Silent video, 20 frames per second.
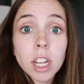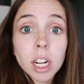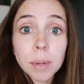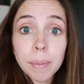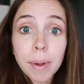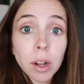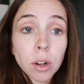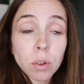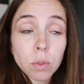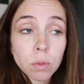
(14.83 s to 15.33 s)
talk
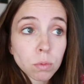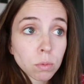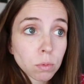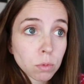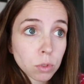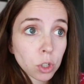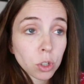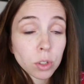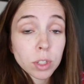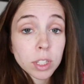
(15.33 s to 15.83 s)
about,
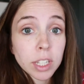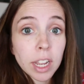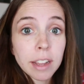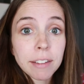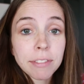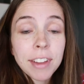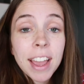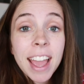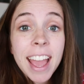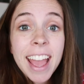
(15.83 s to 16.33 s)
girl
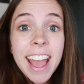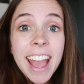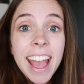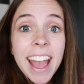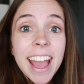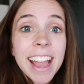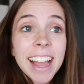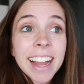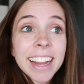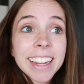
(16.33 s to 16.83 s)
stuff,
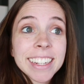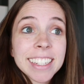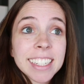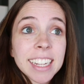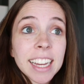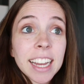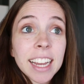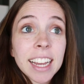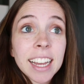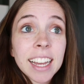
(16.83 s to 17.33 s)
and, uh,